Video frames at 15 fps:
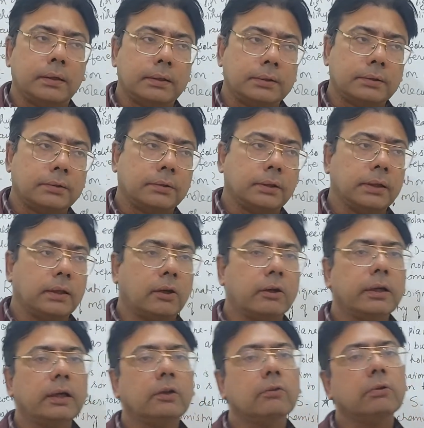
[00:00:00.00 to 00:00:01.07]
So in
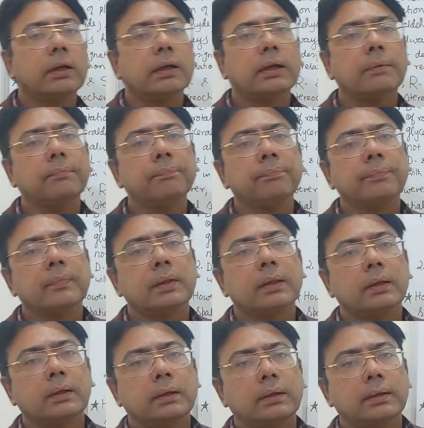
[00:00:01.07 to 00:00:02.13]
order to overcome
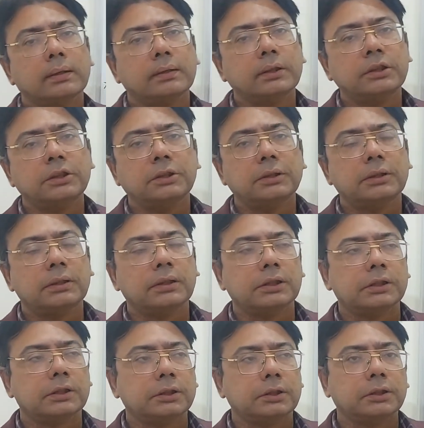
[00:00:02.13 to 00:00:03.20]

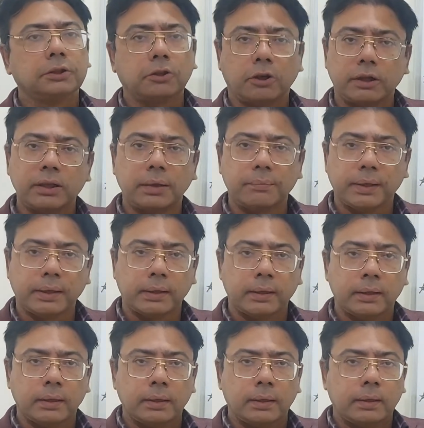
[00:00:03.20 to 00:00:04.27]
this shortcoming,
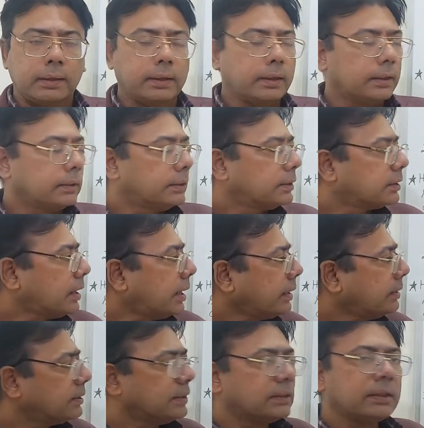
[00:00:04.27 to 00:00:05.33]
this
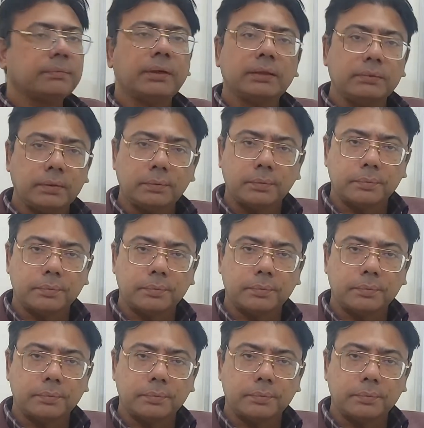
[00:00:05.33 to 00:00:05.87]
RS system has been